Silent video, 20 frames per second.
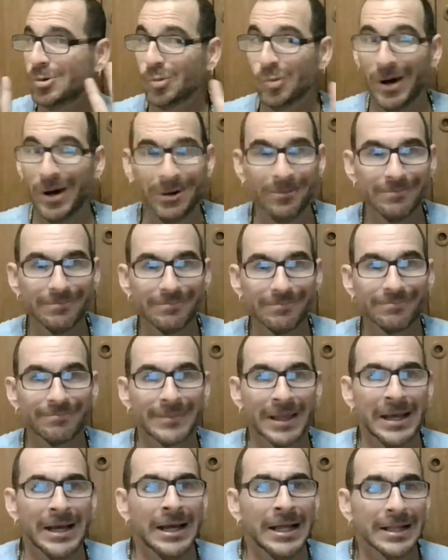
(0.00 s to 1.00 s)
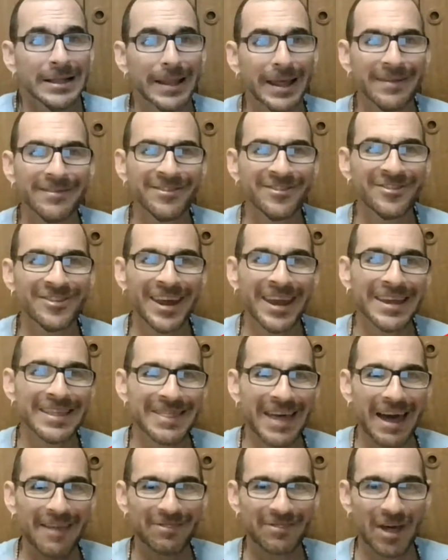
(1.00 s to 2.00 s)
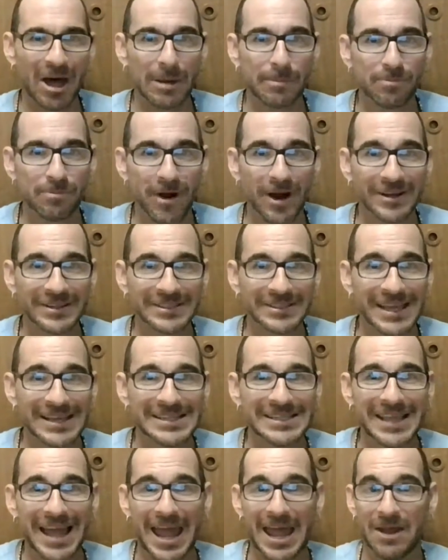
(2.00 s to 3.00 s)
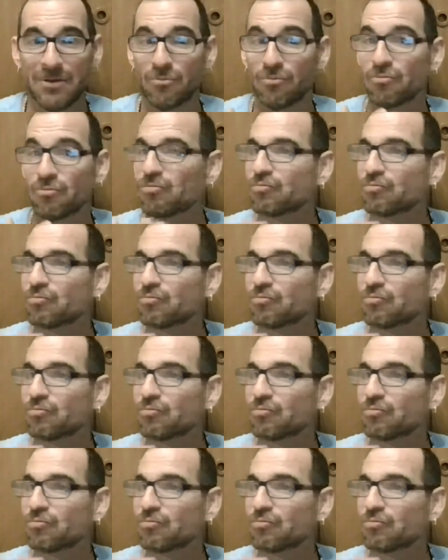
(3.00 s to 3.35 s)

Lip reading: Well, let's take that thought process and